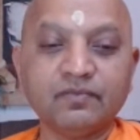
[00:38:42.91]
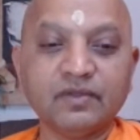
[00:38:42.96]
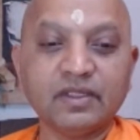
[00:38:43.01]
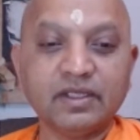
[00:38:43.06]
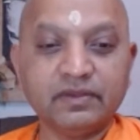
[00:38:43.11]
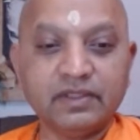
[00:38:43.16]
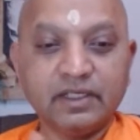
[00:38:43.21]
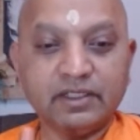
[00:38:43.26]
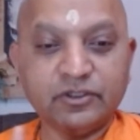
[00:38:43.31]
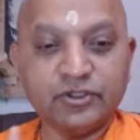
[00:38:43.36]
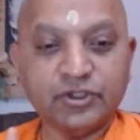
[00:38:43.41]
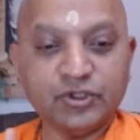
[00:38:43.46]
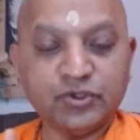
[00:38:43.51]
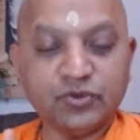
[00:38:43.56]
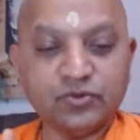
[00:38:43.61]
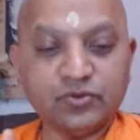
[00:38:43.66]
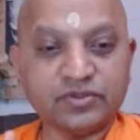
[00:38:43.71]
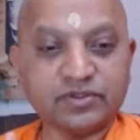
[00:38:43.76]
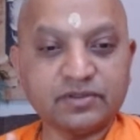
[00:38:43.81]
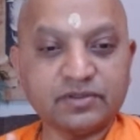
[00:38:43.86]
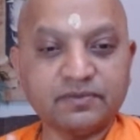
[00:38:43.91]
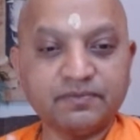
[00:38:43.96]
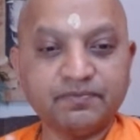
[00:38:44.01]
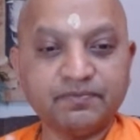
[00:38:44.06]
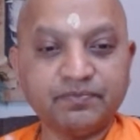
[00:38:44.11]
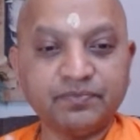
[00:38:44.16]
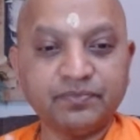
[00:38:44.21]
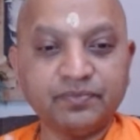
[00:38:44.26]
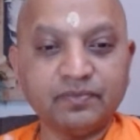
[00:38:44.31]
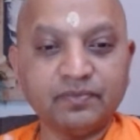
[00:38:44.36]
They choose
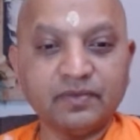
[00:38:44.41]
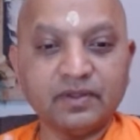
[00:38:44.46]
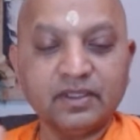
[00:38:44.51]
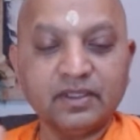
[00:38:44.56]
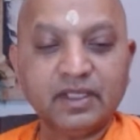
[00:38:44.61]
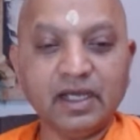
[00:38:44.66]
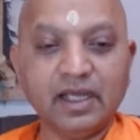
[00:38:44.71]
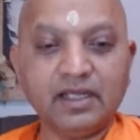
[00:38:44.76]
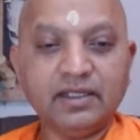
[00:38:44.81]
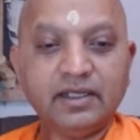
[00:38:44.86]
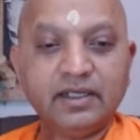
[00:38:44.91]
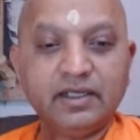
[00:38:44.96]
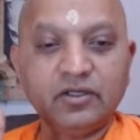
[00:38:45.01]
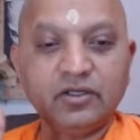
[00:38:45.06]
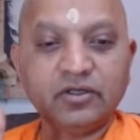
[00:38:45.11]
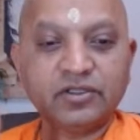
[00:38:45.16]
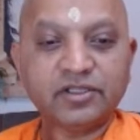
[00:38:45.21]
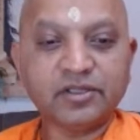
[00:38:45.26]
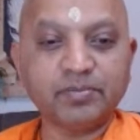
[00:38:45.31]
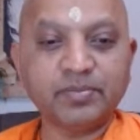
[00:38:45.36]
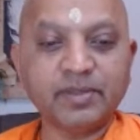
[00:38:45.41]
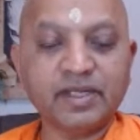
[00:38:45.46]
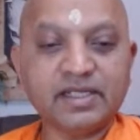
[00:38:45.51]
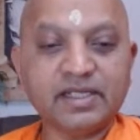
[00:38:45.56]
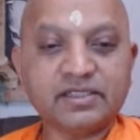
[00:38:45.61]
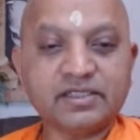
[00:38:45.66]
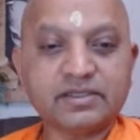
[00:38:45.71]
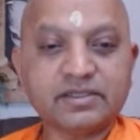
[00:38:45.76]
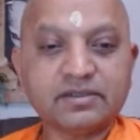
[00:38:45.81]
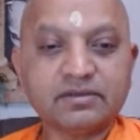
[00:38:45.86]
the island or the
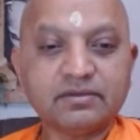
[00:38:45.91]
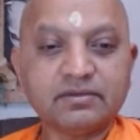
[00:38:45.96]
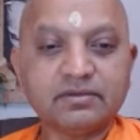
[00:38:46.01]
place